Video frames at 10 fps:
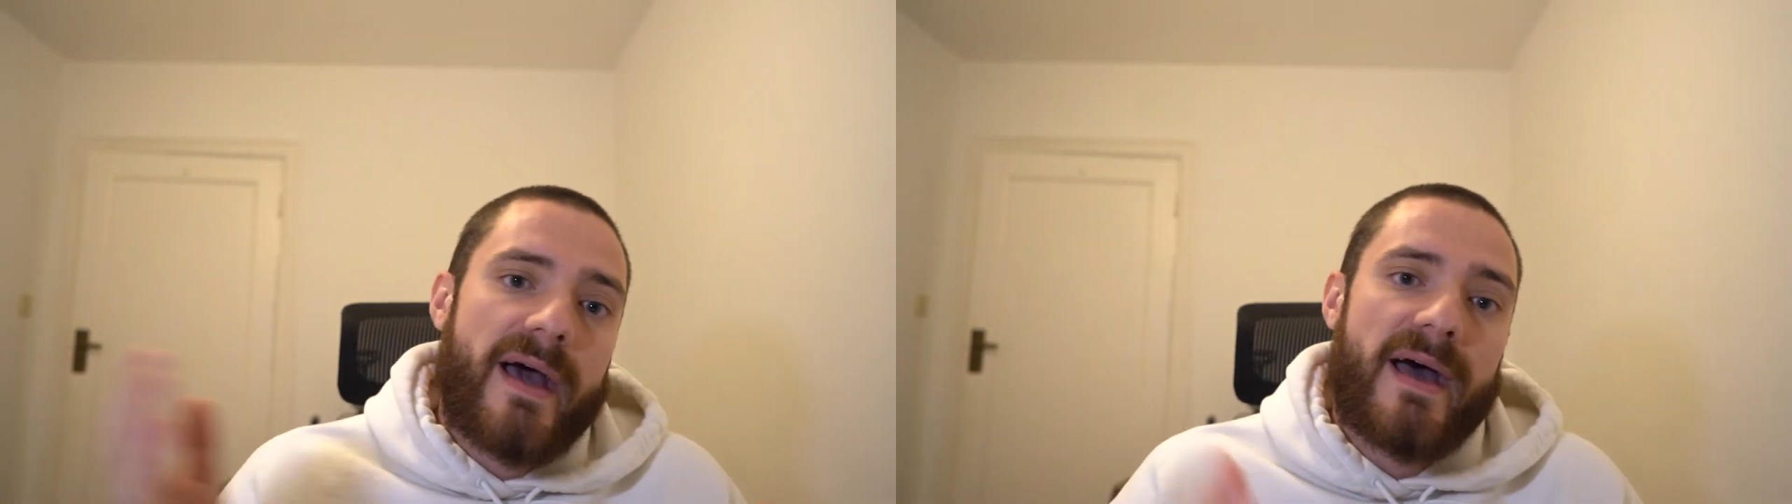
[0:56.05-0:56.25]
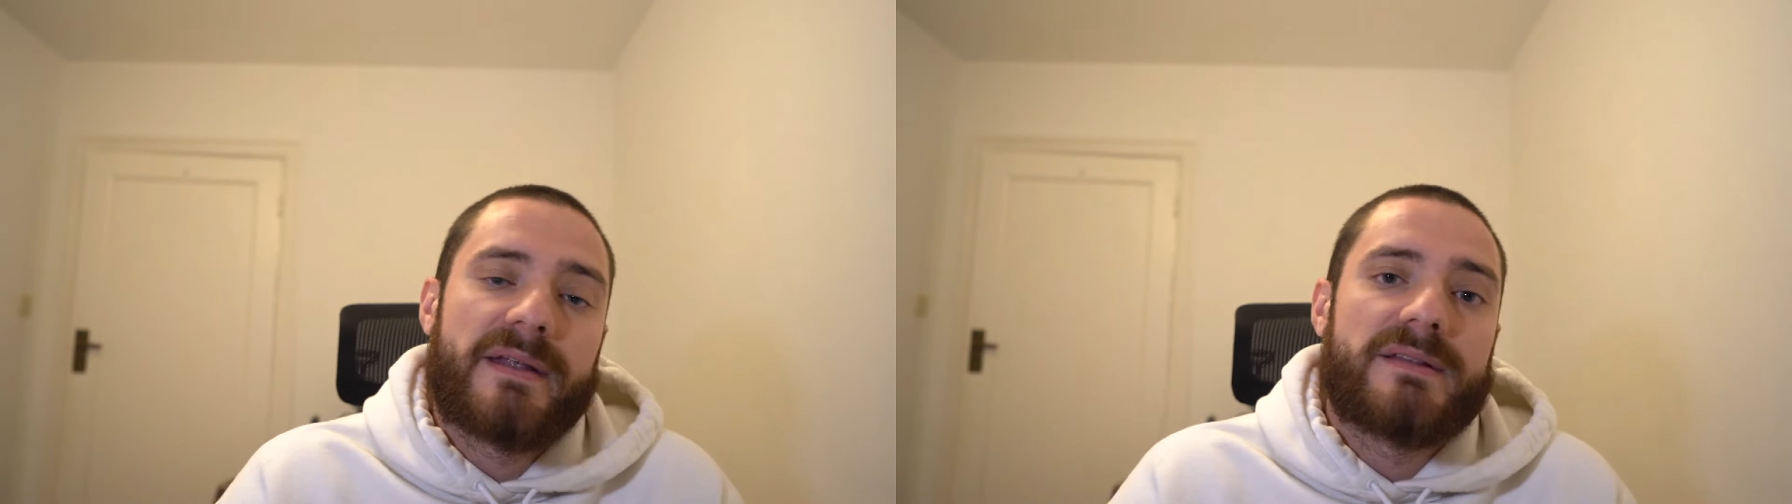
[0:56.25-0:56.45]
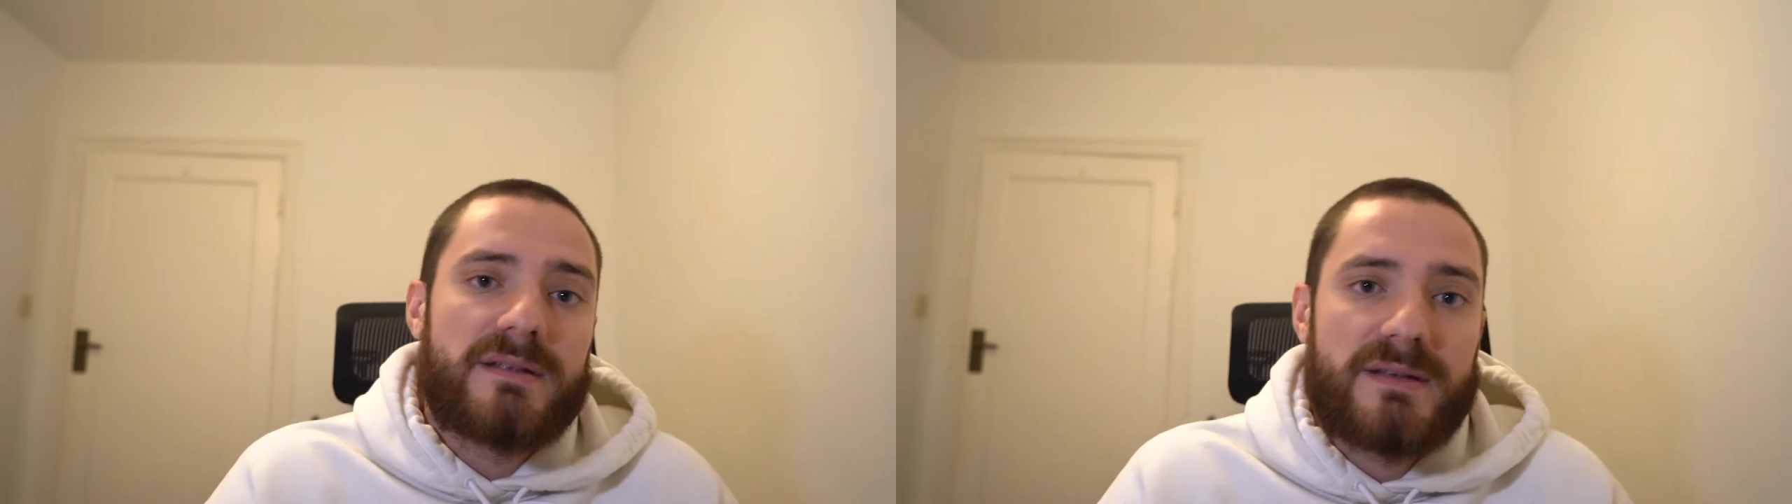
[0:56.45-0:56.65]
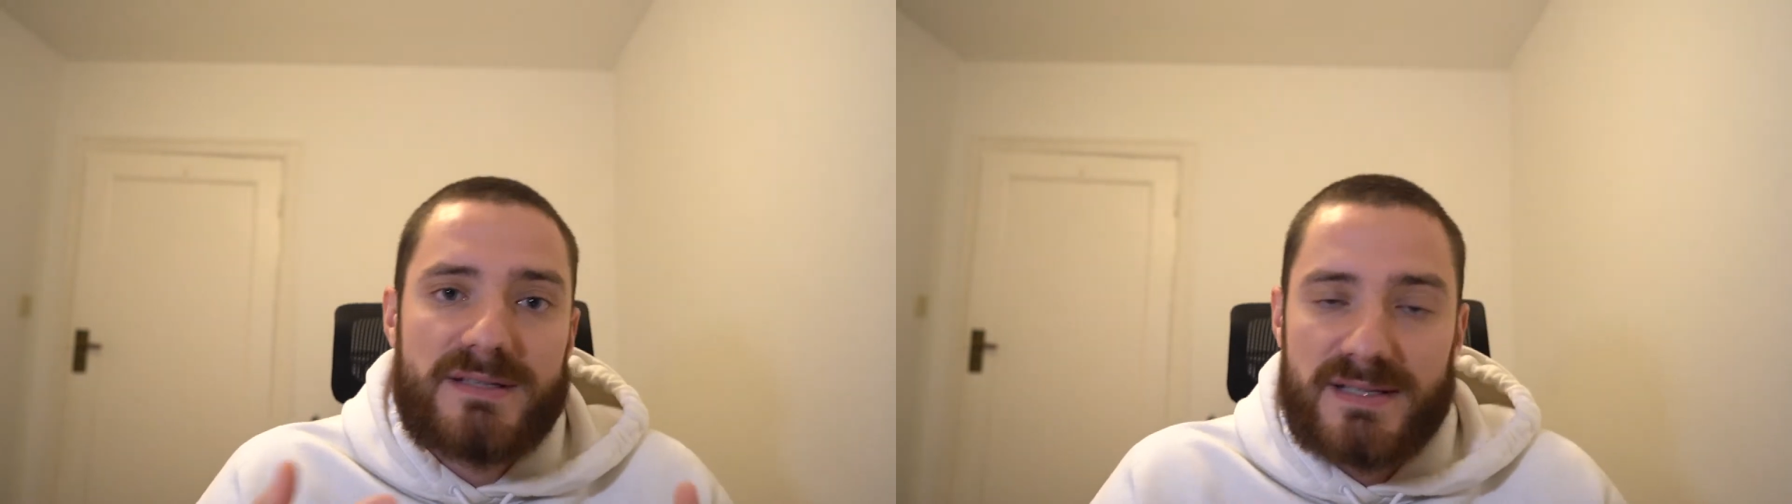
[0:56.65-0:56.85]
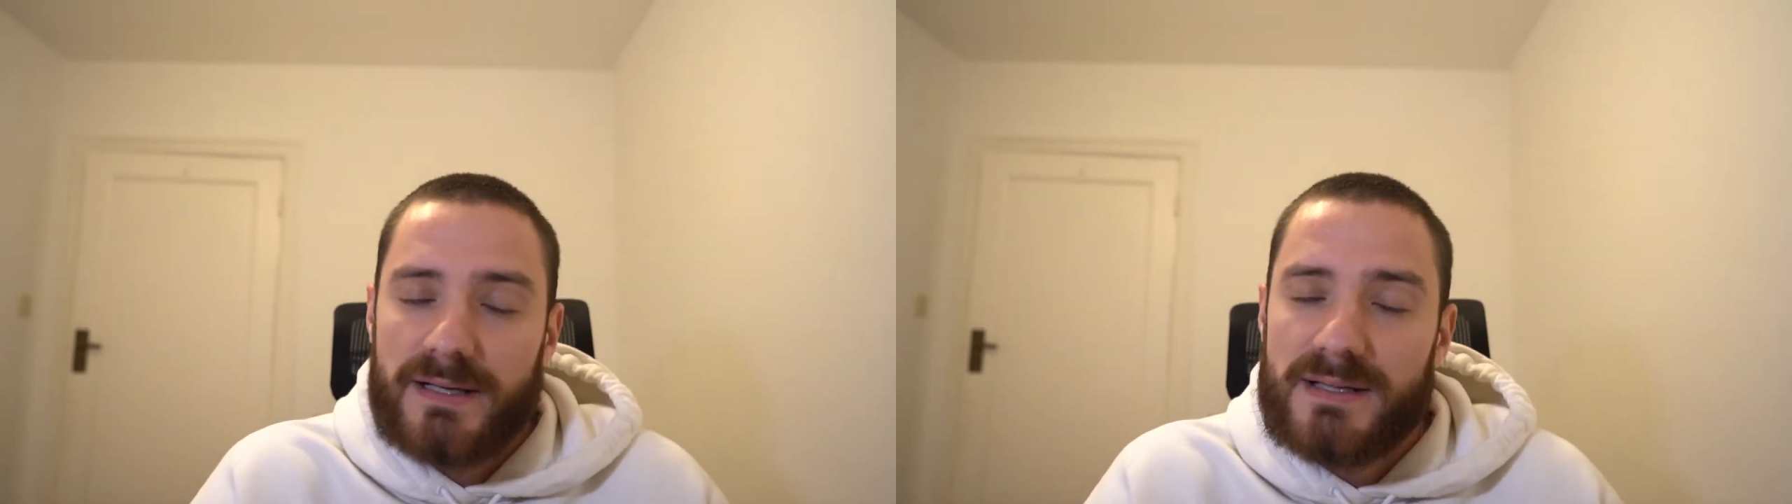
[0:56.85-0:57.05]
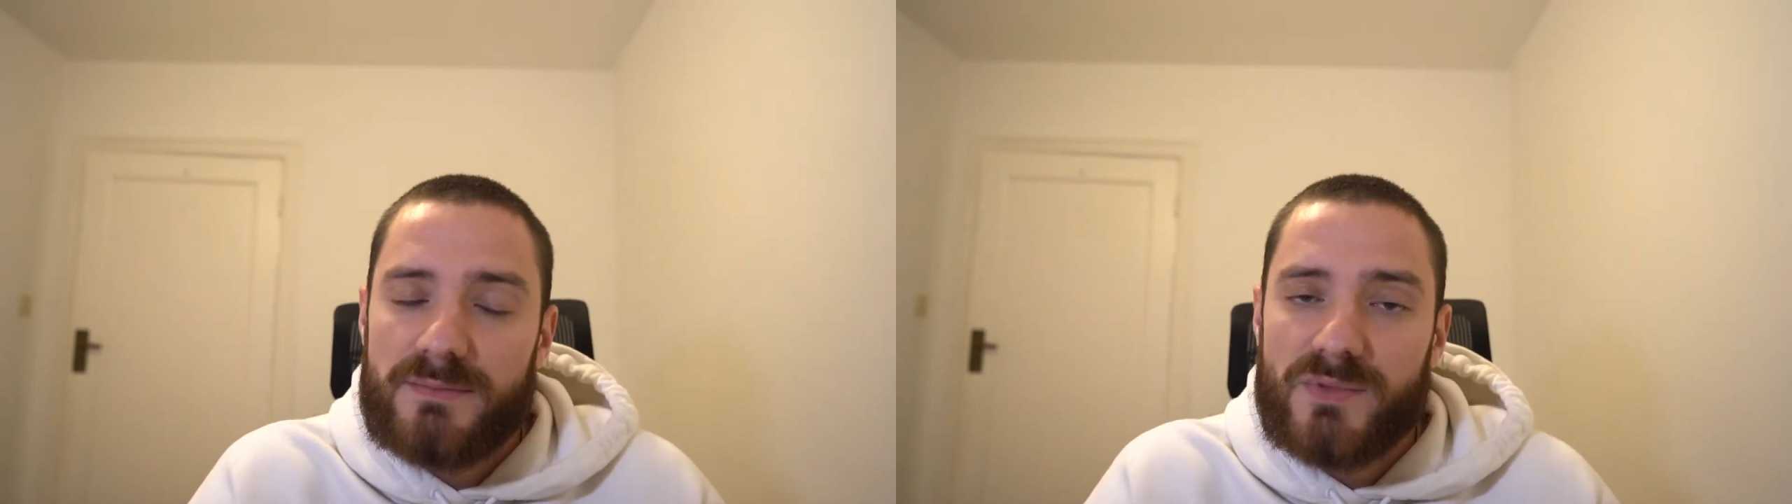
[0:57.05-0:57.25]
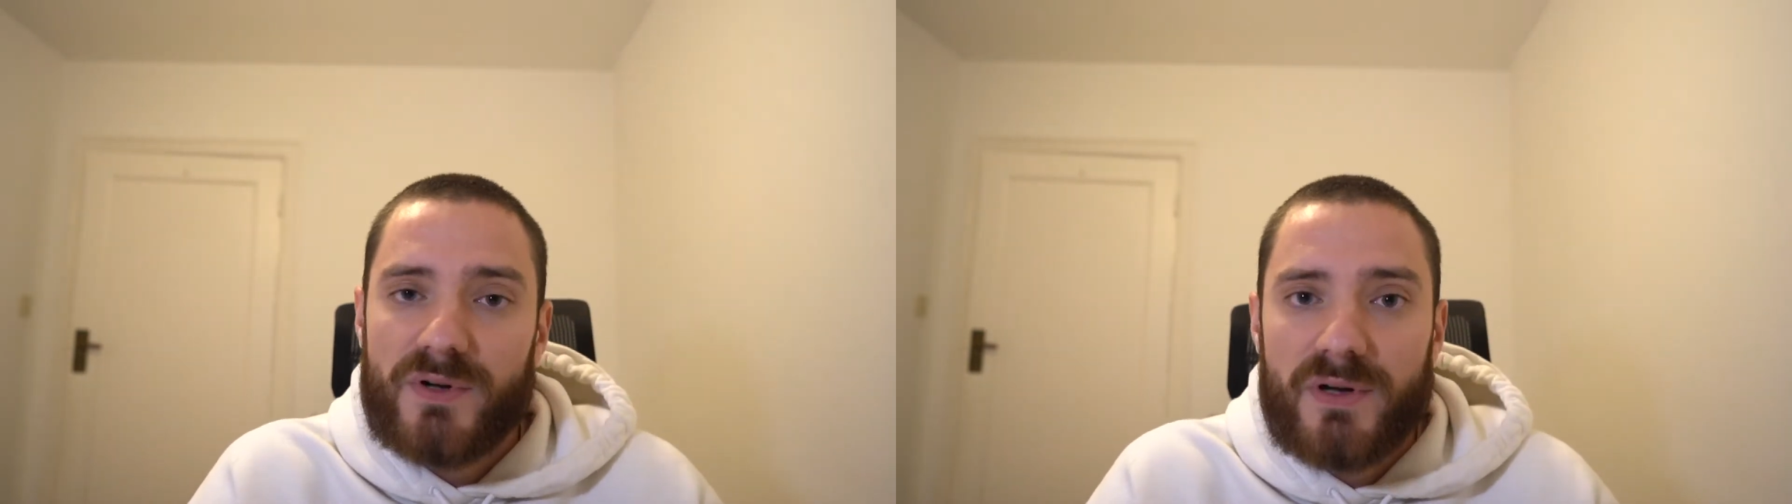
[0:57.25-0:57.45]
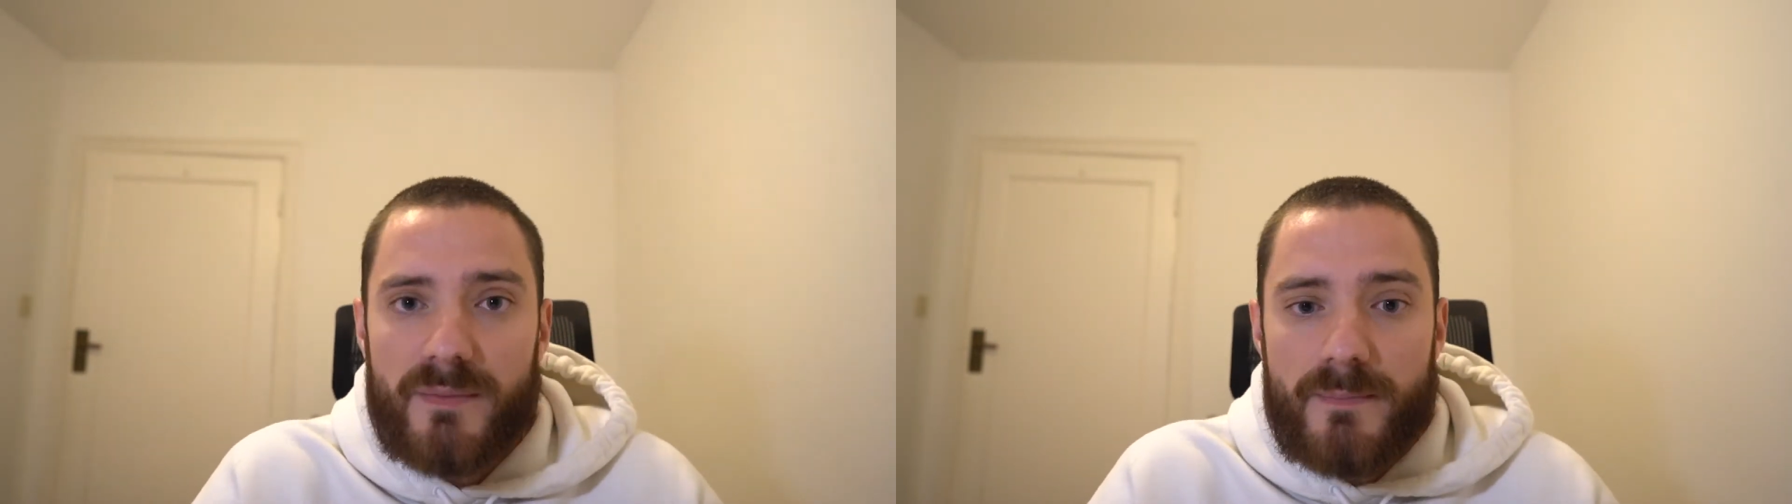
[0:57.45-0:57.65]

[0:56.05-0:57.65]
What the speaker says: added inside that book.